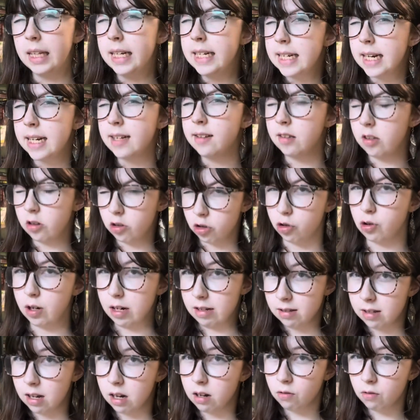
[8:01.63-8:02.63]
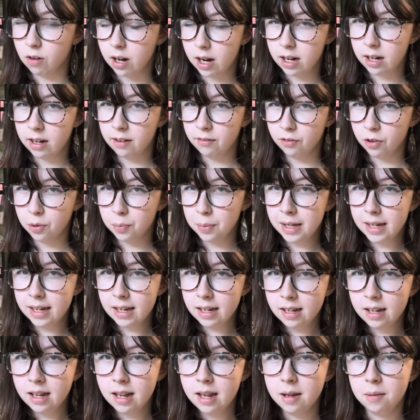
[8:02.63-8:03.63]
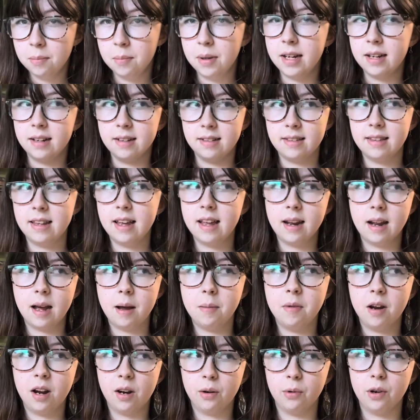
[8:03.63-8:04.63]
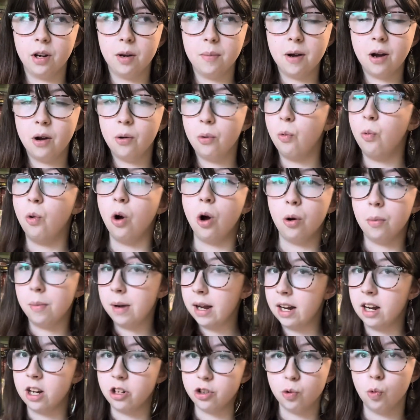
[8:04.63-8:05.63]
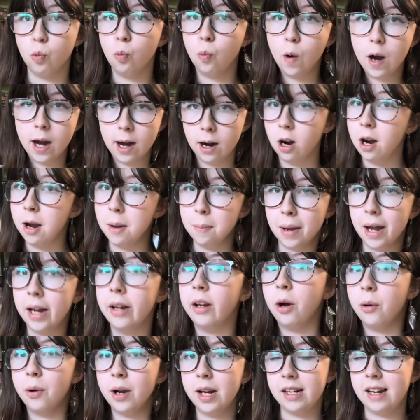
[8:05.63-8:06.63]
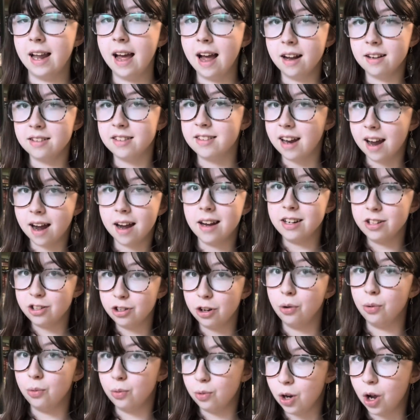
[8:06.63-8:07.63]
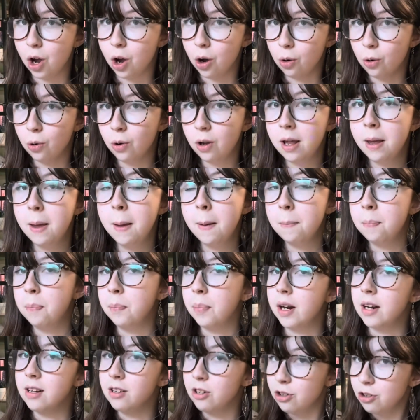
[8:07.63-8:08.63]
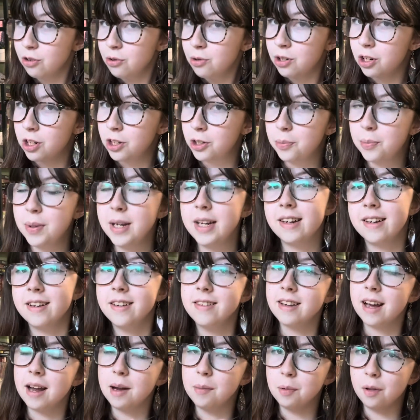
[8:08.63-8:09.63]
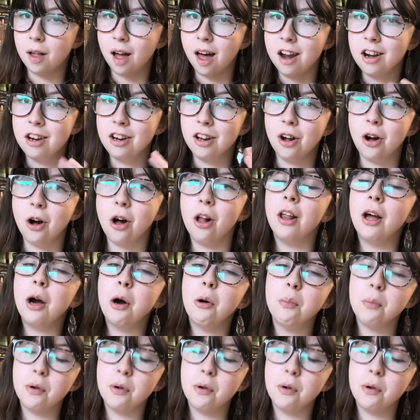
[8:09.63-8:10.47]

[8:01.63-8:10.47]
takes the stress out of writing for me, because then I'm not worried about, oh my gosh, where am I going next? I don't know. But I do know because I plotted it all out